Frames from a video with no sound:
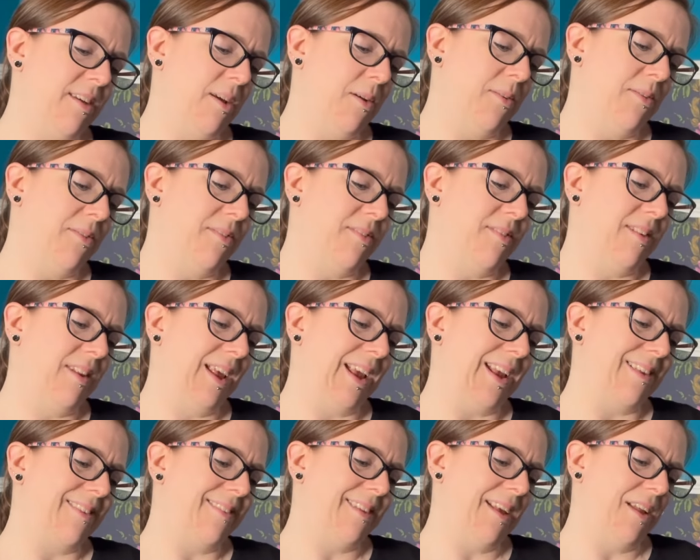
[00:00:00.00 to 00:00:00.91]
I was
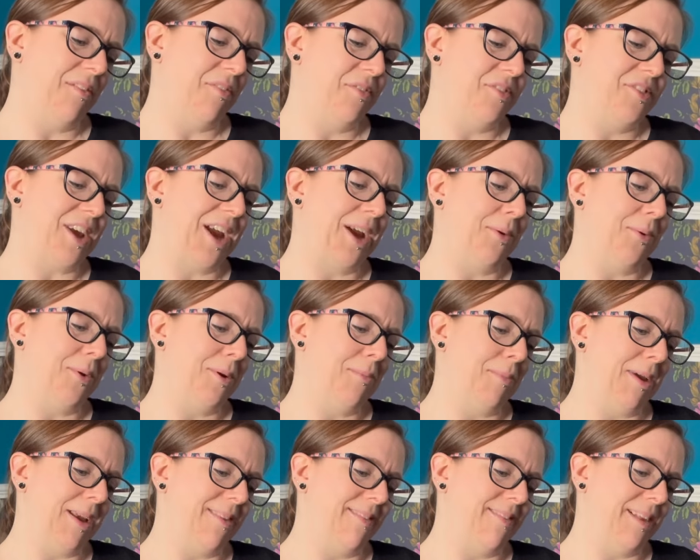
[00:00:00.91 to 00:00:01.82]
like self-doubting
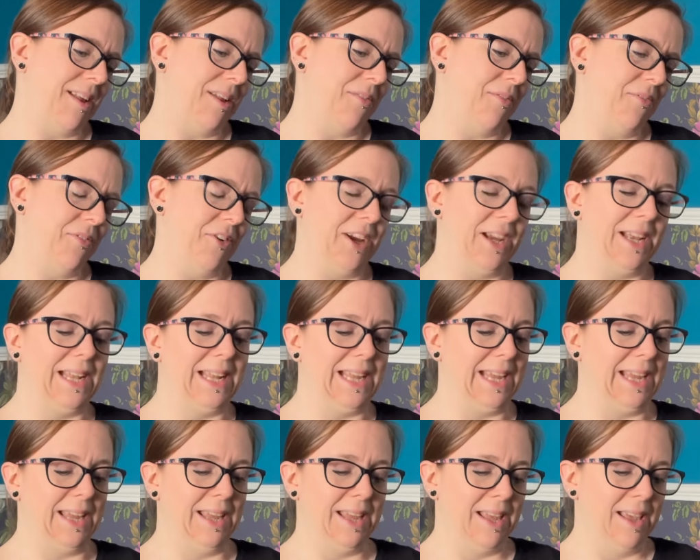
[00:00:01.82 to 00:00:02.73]
myself
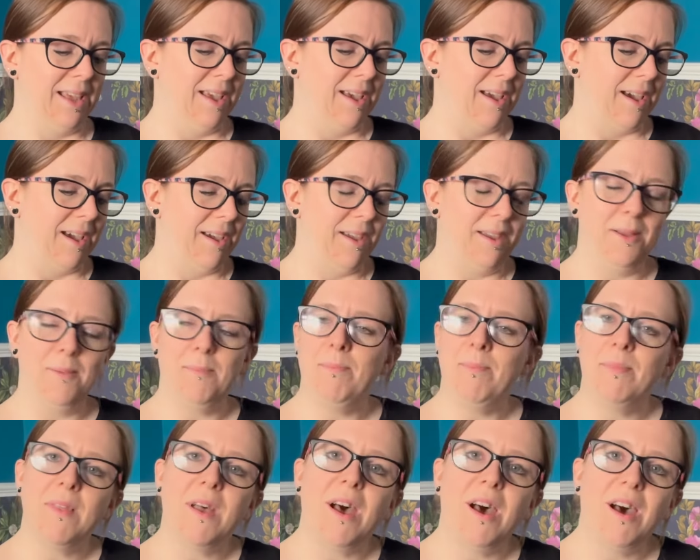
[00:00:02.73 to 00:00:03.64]
really.
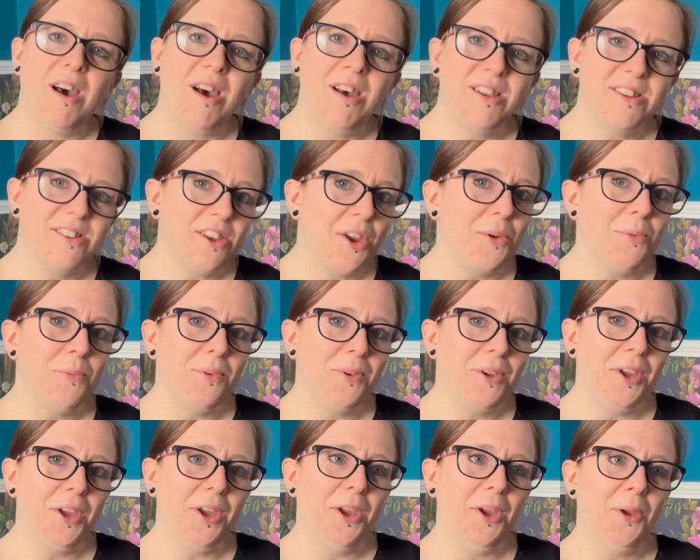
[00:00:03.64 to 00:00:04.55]
I don't
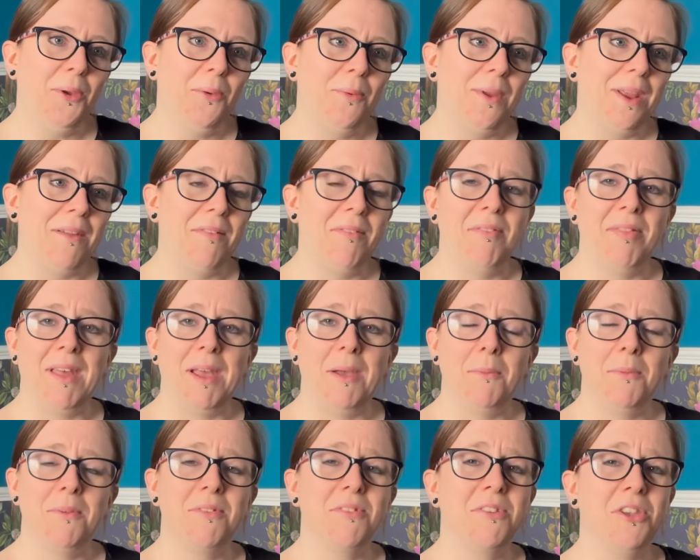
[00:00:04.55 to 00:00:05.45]
know if
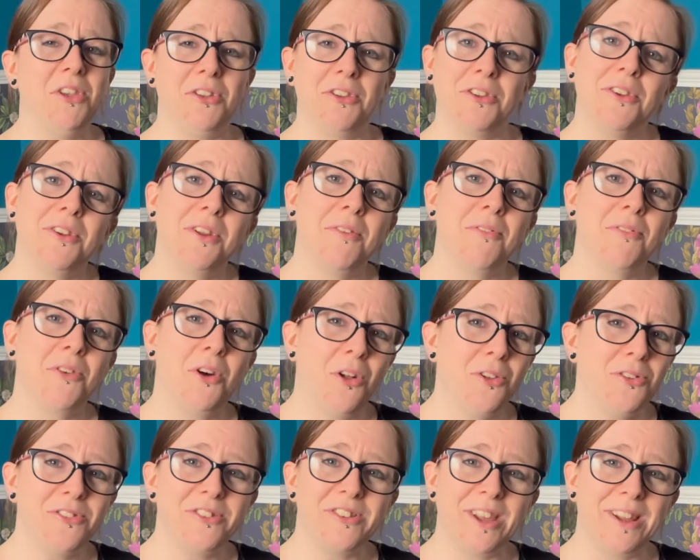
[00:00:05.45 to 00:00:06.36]
that was good enough
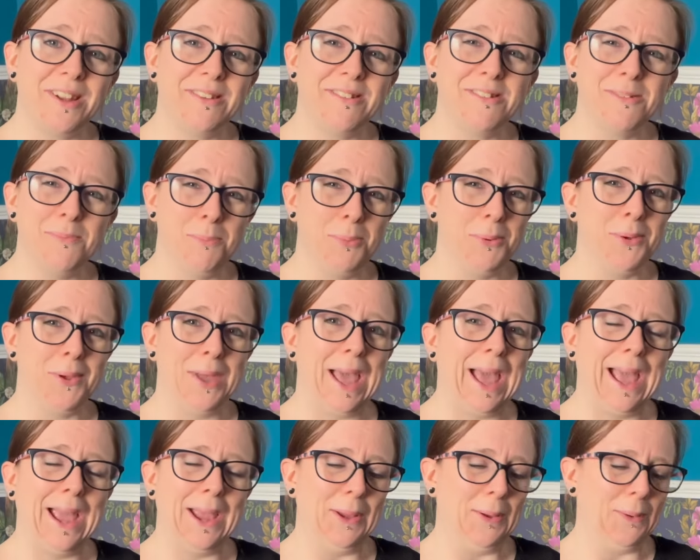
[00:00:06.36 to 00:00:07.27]
content to put
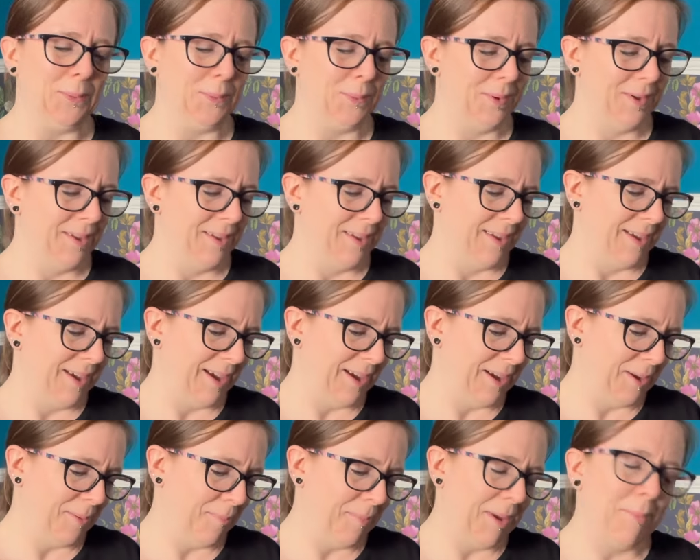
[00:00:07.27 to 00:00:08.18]
out,
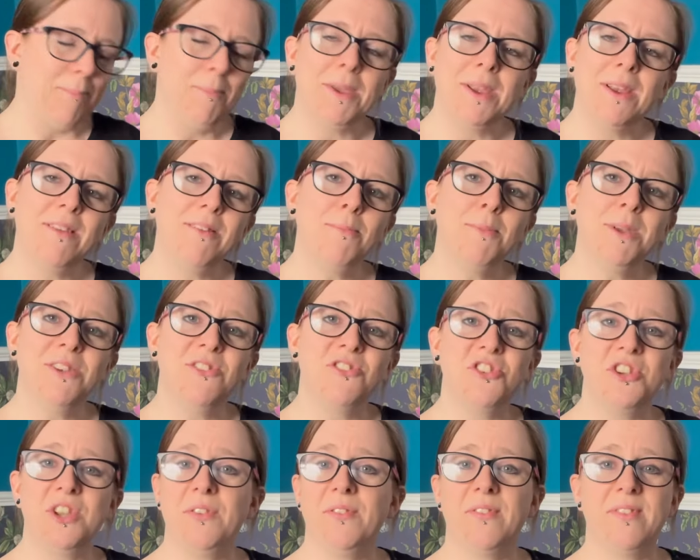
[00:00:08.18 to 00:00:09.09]
and because my
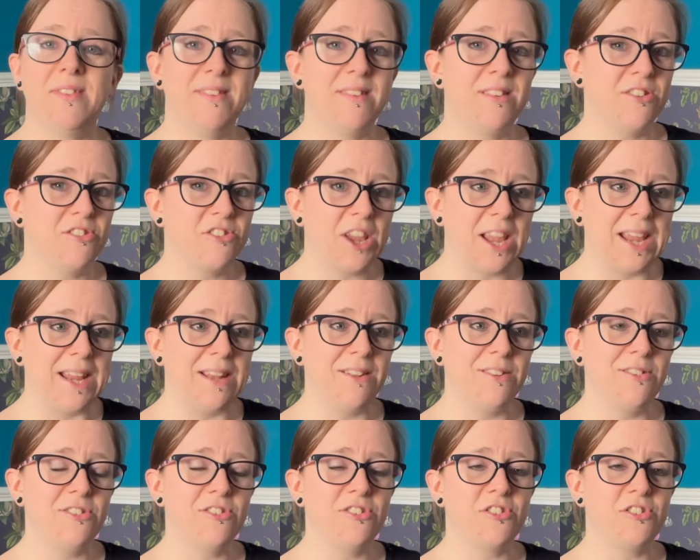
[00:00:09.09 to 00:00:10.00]
shifts had
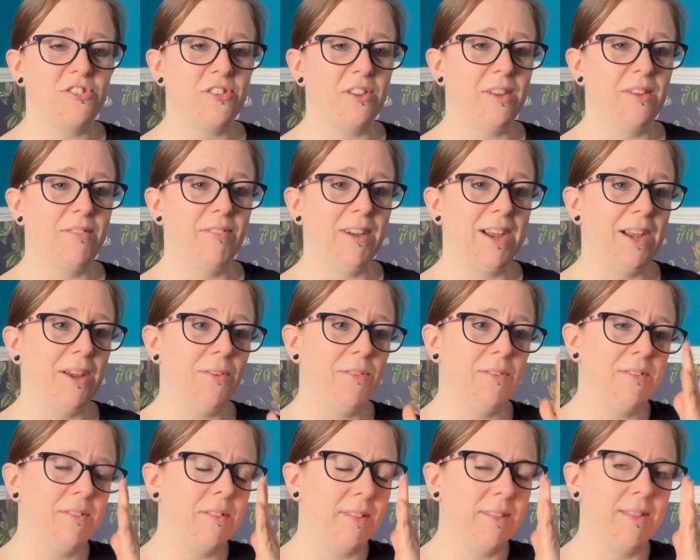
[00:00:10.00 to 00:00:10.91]
changed
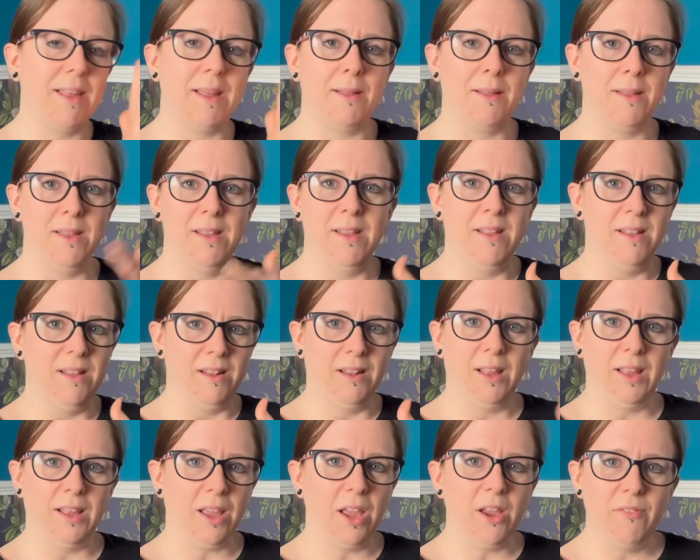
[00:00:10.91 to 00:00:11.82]
around that,
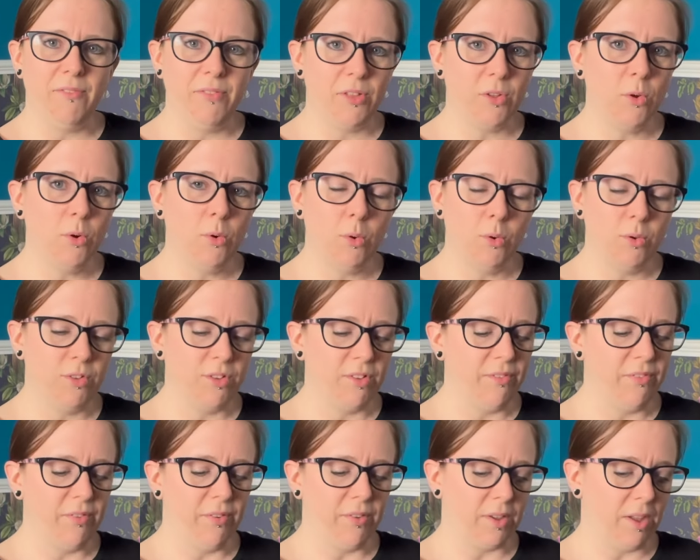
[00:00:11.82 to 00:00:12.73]
like over the course
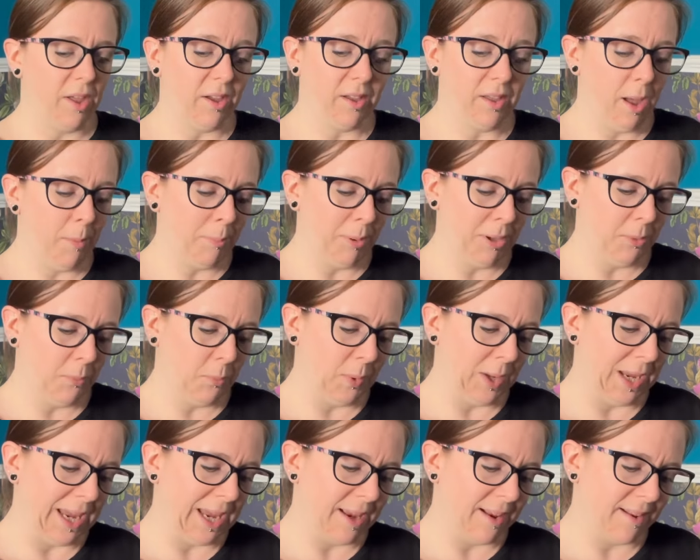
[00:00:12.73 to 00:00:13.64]
of a couple of
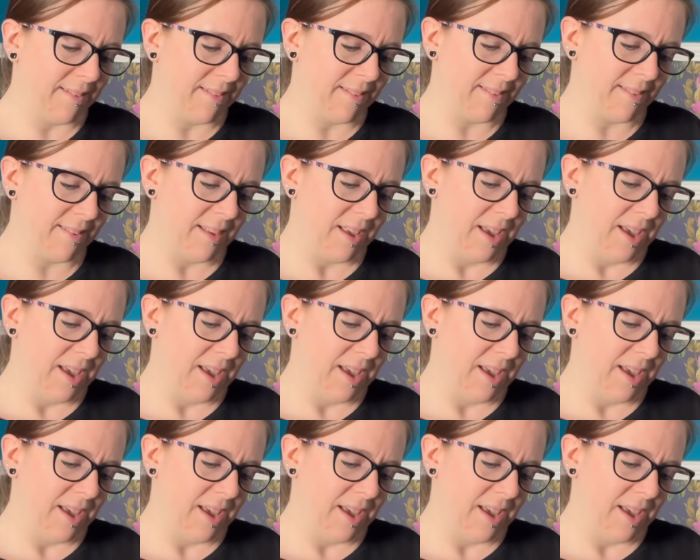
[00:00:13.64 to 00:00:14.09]
weeks,